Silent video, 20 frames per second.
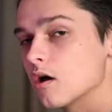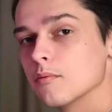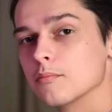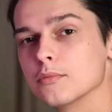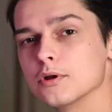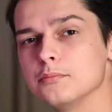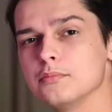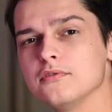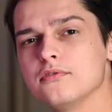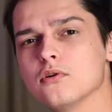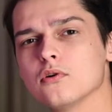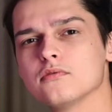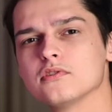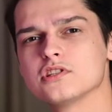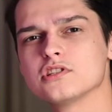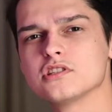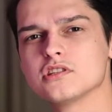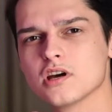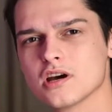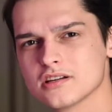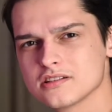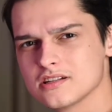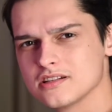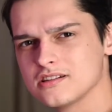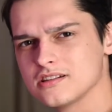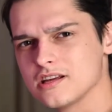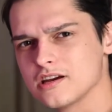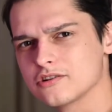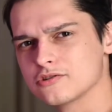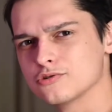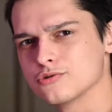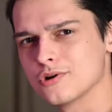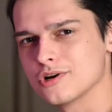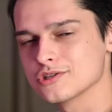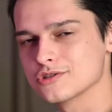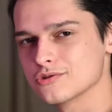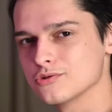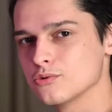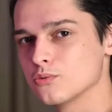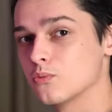But before we start, I'd like to
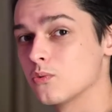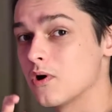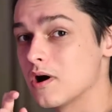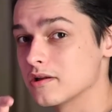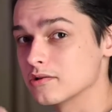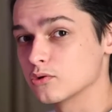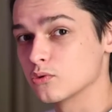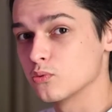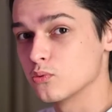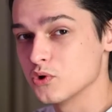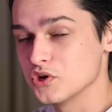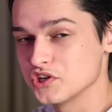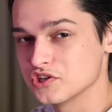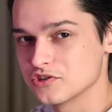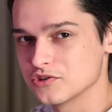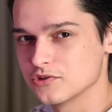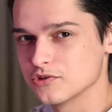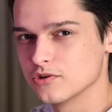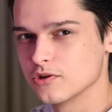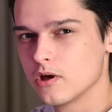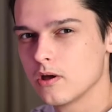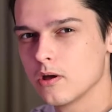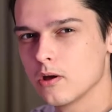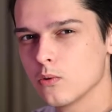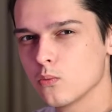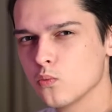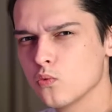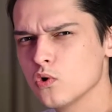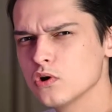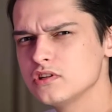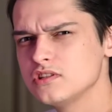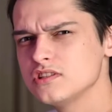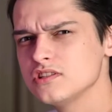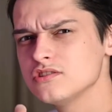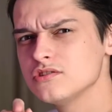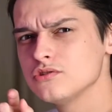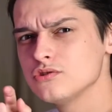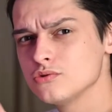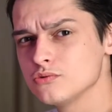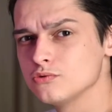ask you one question. What did
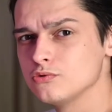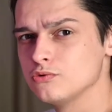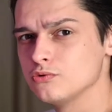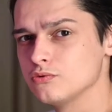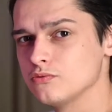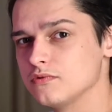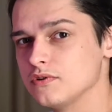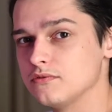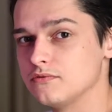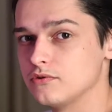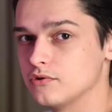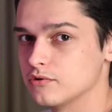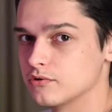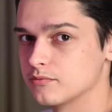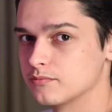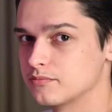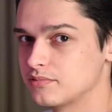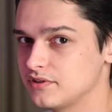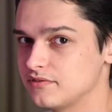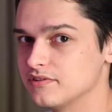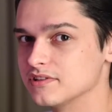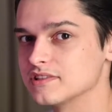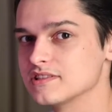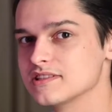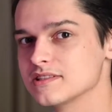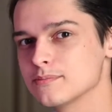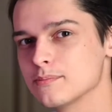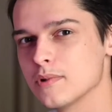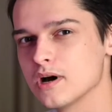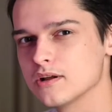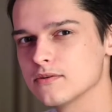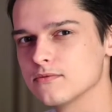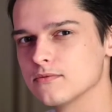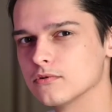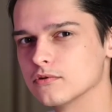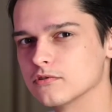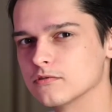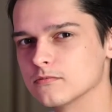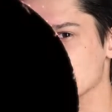you do with your previous smartphone?